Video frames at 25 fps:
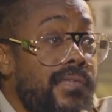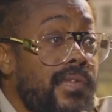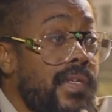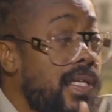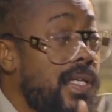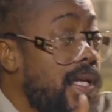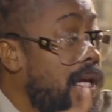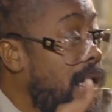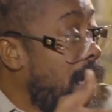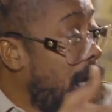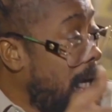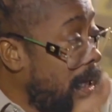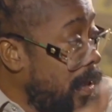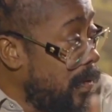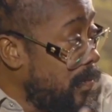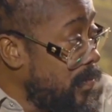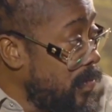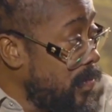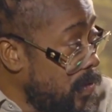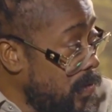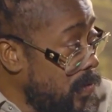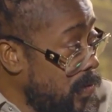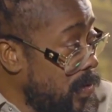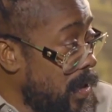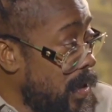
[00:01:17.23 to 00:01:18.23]
His
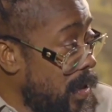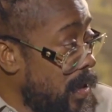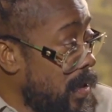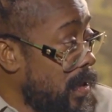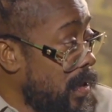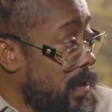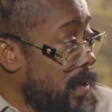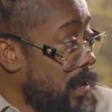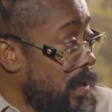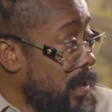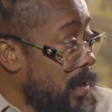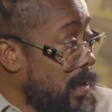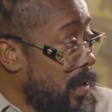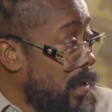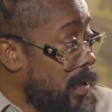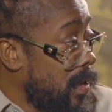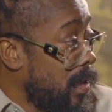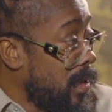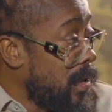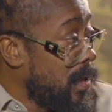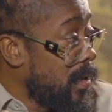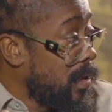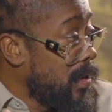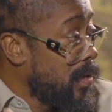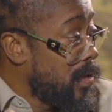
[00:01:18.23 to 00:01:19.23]
contributions to the genre
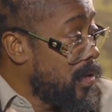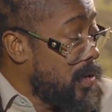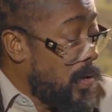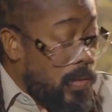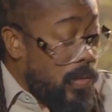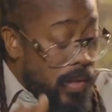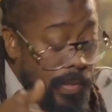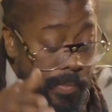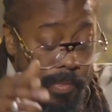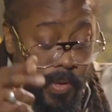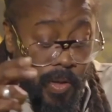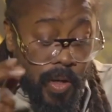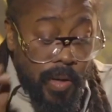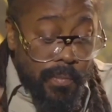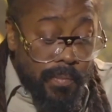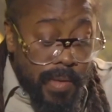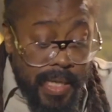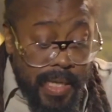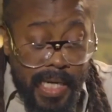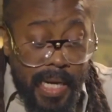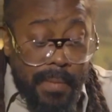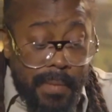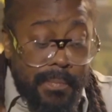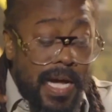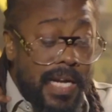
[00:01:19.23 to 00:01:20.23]
are legendary,
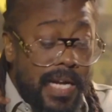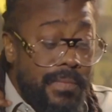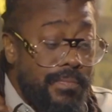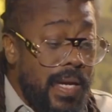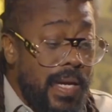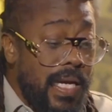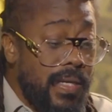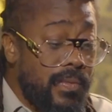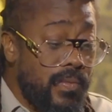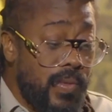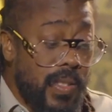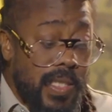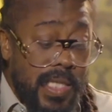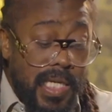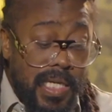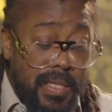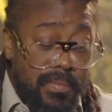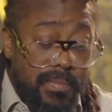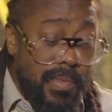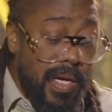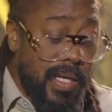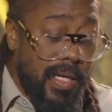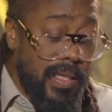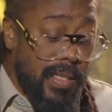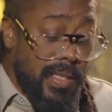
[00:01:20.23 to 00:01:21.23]
and his influence
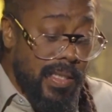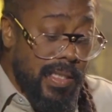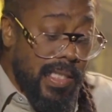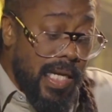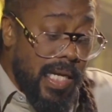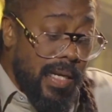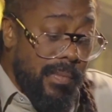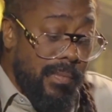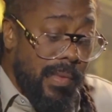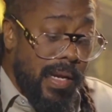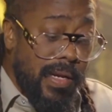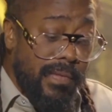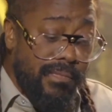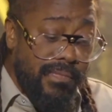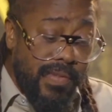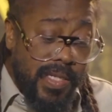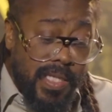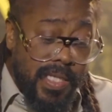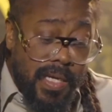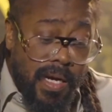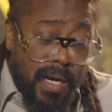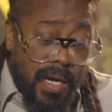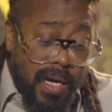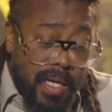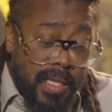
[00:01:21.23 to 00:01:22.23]
can still be felt
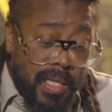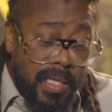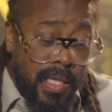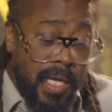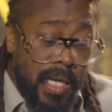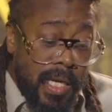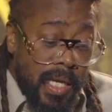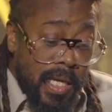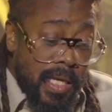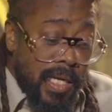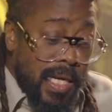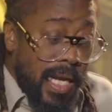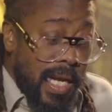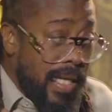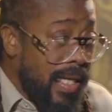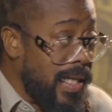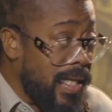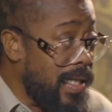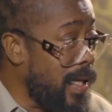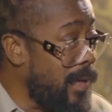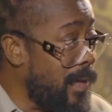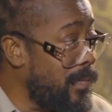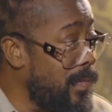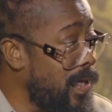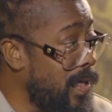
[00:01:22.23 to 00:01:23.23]
today.
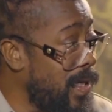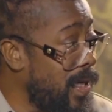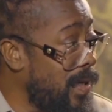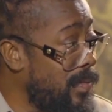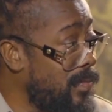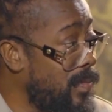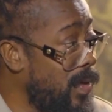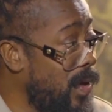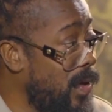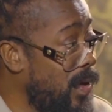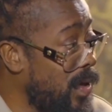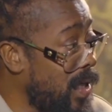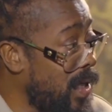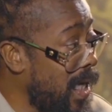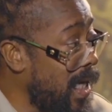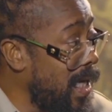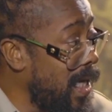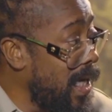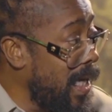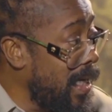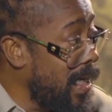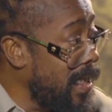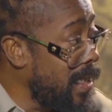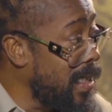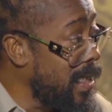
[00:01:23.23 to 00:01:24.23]
However, his obsession
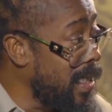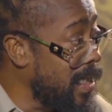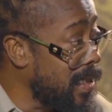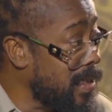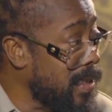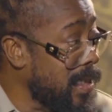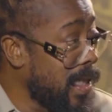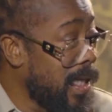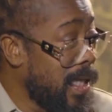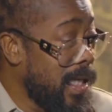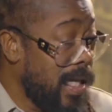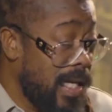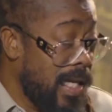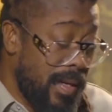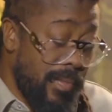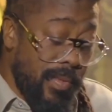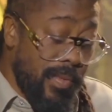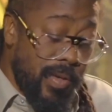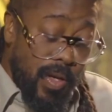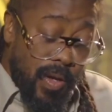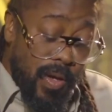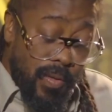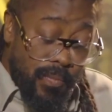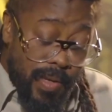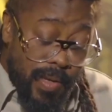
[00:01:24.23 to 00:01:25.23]
with holding onto the King
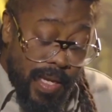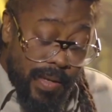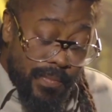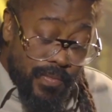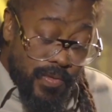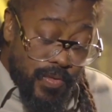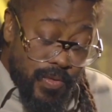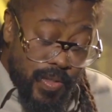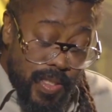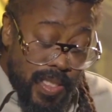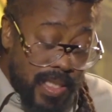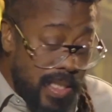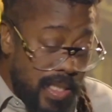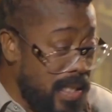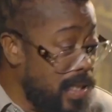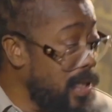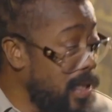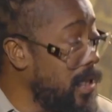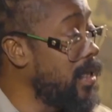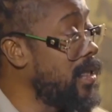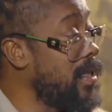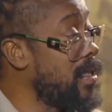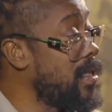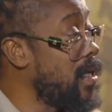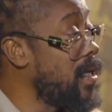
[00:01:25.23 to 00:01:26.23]
of Dancehall title
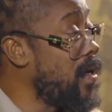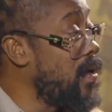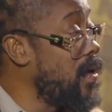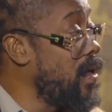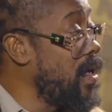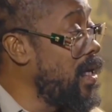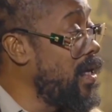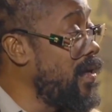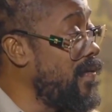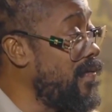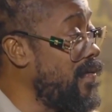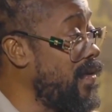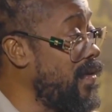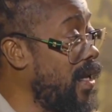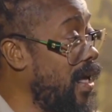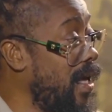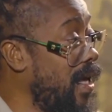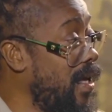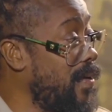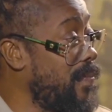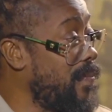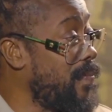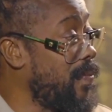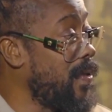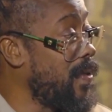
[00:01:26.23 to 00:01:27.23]
has overshadowed
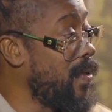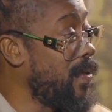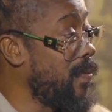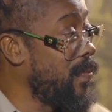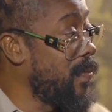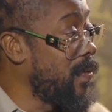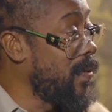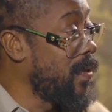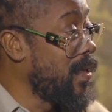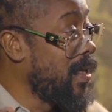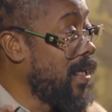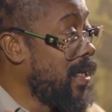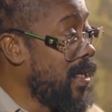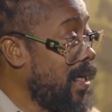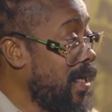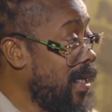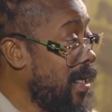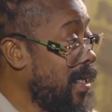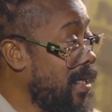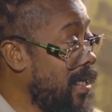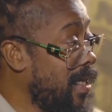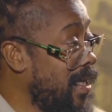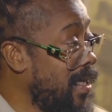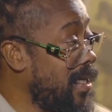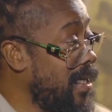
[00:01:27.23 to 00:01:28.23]
his achievements,
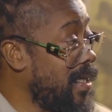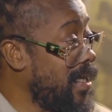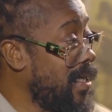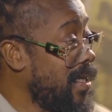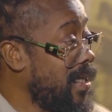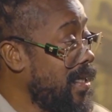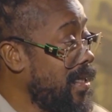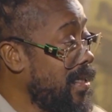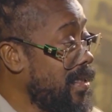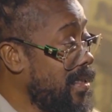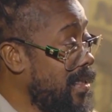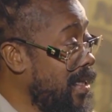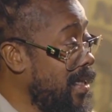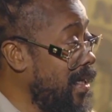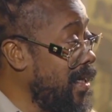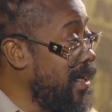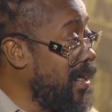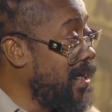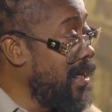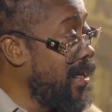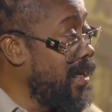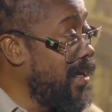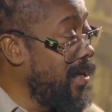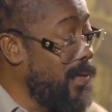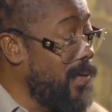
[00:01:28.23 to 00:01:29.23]
making him
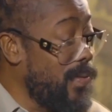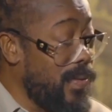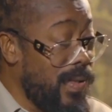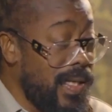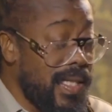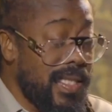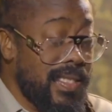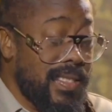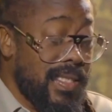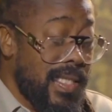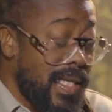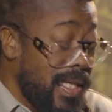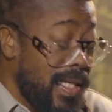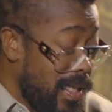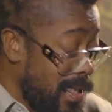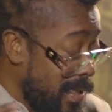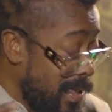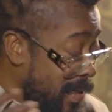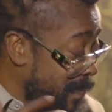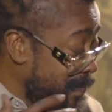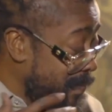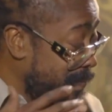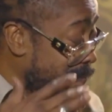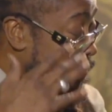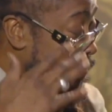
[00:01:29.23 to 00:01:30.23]
appear
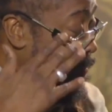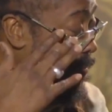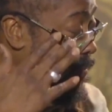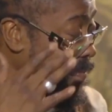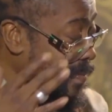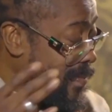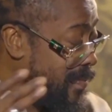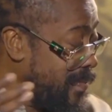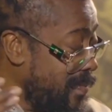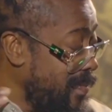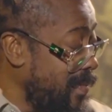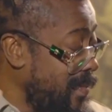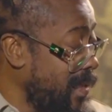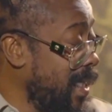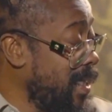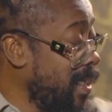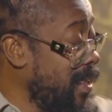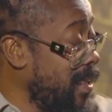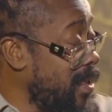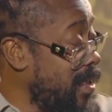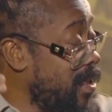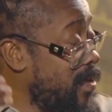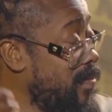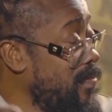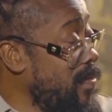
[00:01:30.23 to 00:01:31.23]
insecure rather than
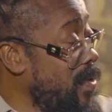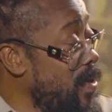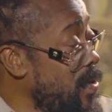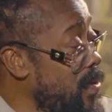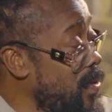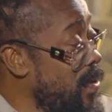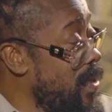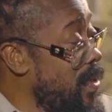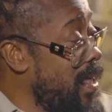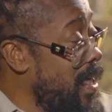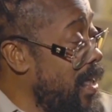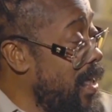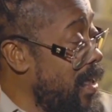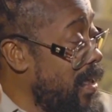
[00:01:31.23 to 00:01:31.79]
confident in